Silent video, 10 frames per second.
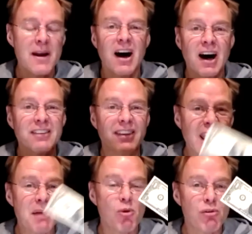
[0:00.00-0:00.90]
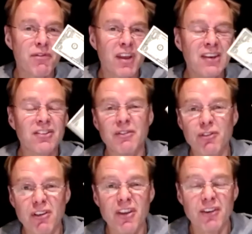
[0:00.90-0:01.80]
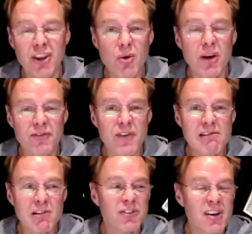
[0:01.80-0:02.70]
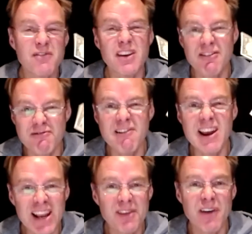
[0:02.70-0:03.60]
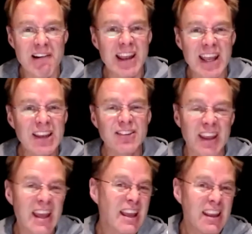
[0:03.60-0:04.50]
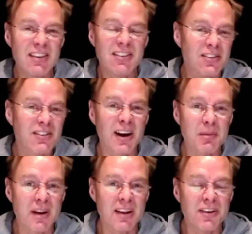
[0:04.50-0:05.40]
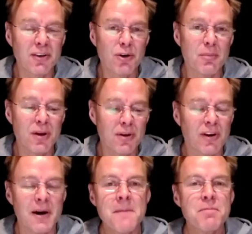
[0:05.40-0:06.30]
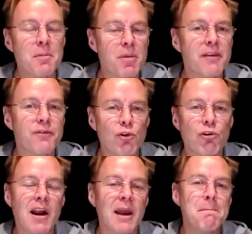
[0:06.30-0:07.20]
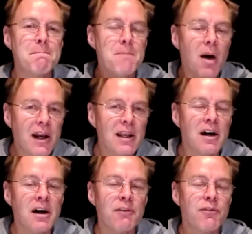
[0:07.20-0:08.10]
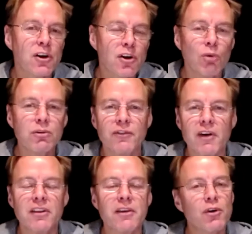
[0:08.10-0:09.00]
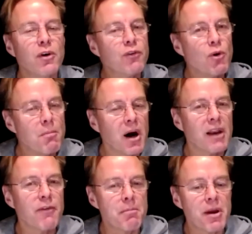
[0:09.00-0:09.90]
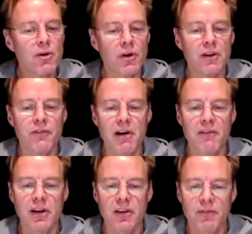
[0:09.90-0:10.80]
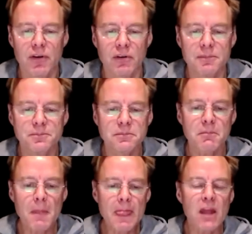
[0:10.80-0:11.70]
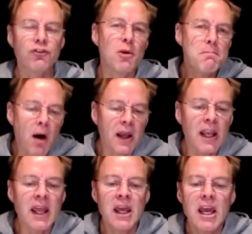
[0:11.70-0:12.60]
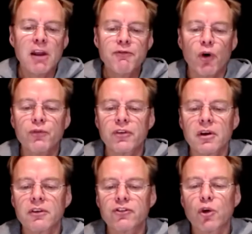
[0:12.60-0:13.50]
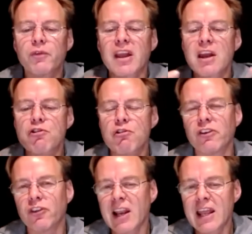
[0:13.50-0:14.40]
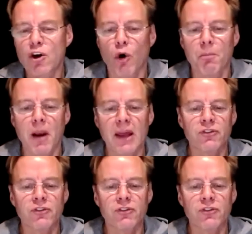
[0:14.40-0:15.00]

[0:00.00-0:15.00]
to get more of these, if you're the US Federal Reserve, it's really very easy. You just type it into your computer. But if you're a miner for gold, it's very difficult. If you're a miner for Bitcoin, it's very, very difficult. So mining involves solving increasingly complex